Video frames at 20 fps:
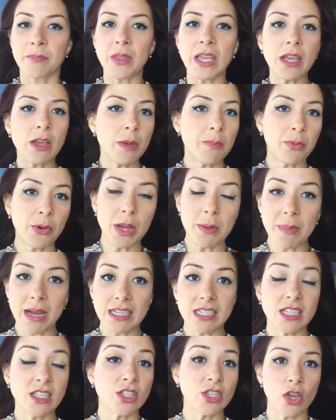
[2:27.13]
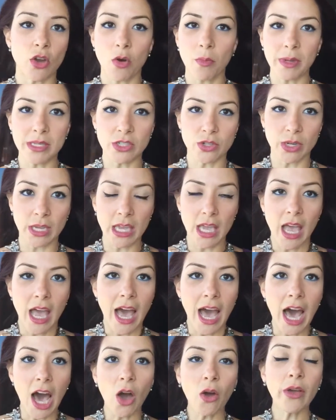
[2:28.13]
It pretty much is geometry.
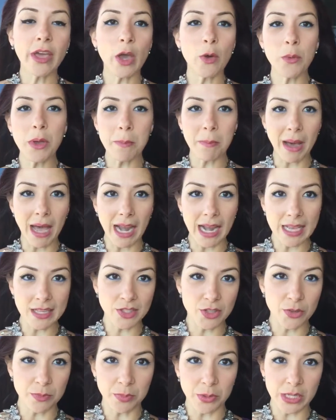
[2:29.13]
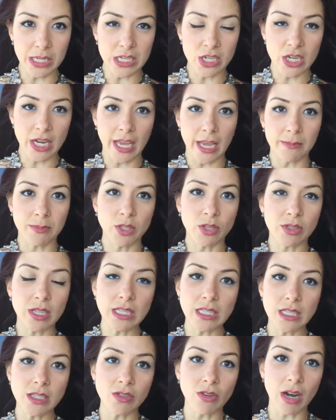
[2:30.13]
How can we balance your body shape? So
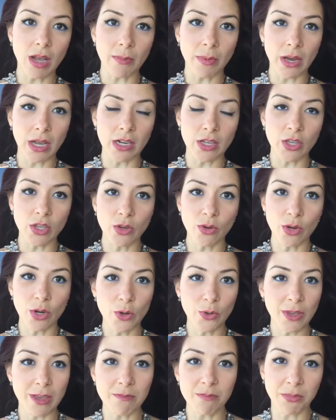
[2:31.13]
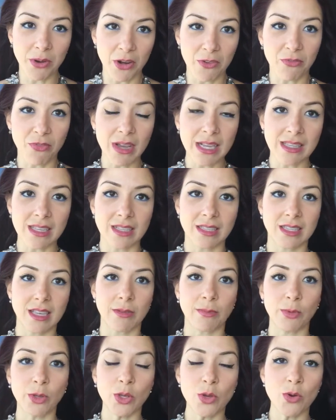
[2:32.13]
this is not about you looking perfect. This is
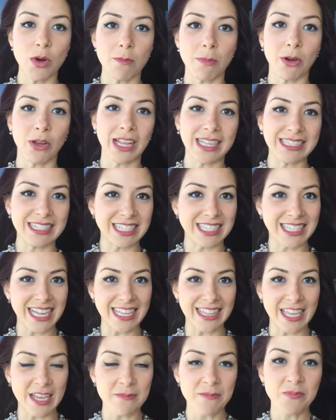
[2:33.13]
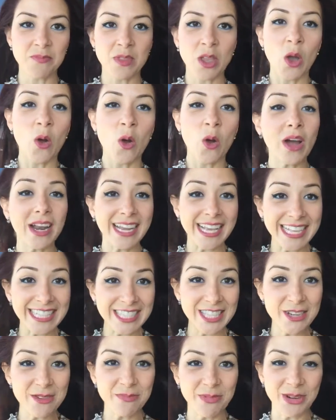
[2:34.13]
about understanding what
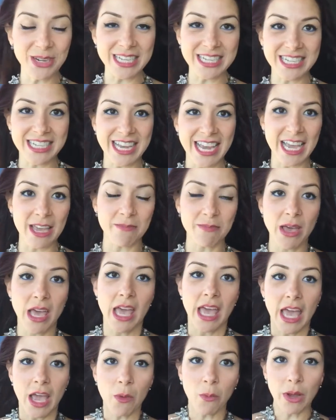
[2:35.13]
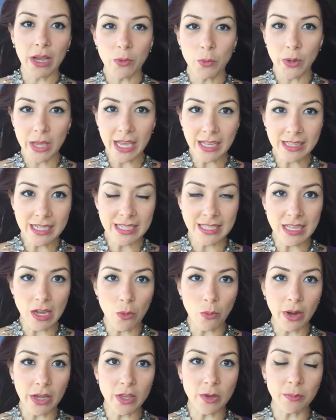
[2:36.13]
is your body shape. And when we
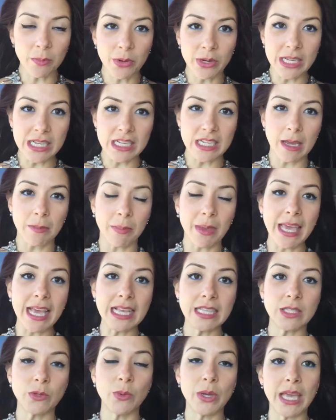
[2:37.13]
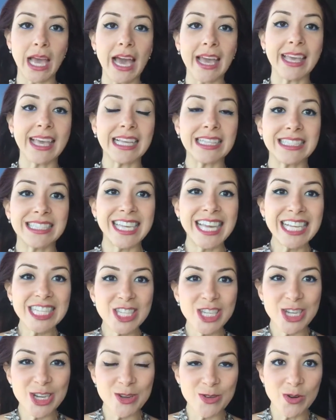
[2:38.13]
understand what your body shape is, I can
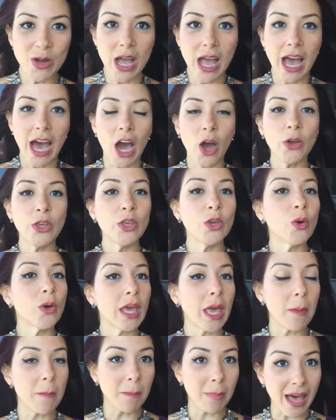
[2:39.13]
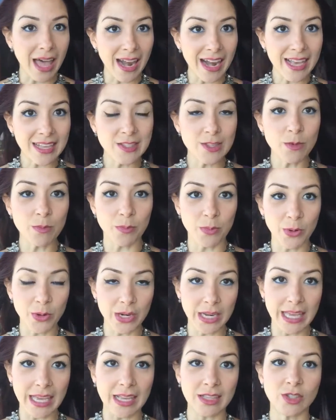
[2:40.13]
teach you how you can balance your
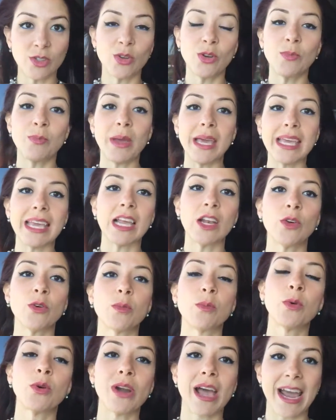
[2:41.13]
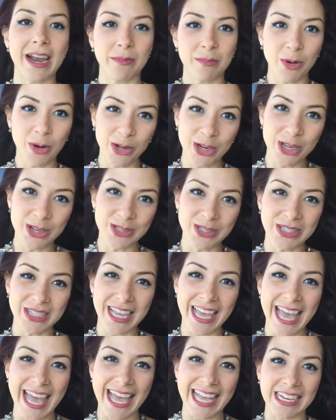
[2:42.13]
body to make it look more harmonious
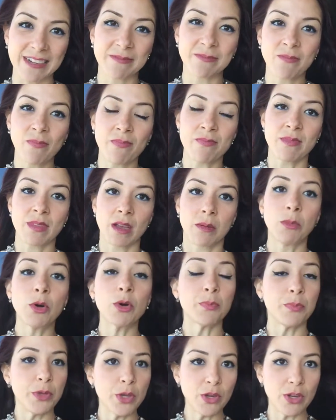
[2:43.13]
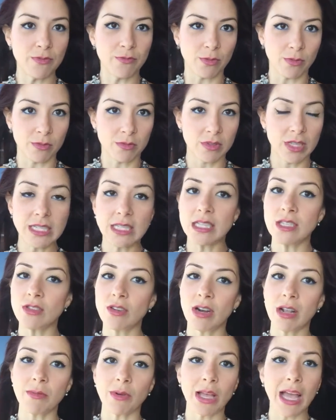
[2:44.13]
and more beautiful. This is
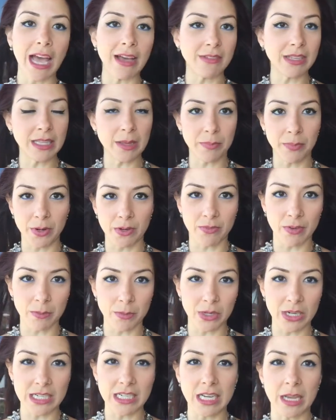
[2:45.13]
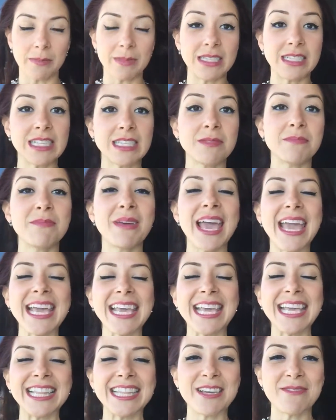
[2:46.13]
not about having the perfect body shape. This is
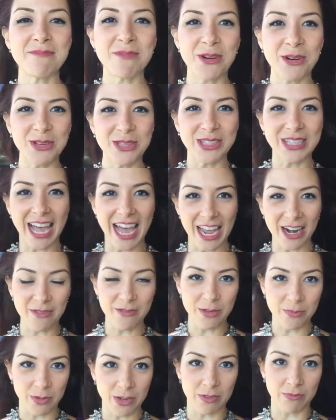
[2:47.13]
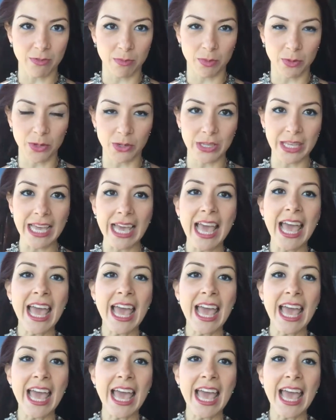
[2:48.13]
making the most out of your beautiful body.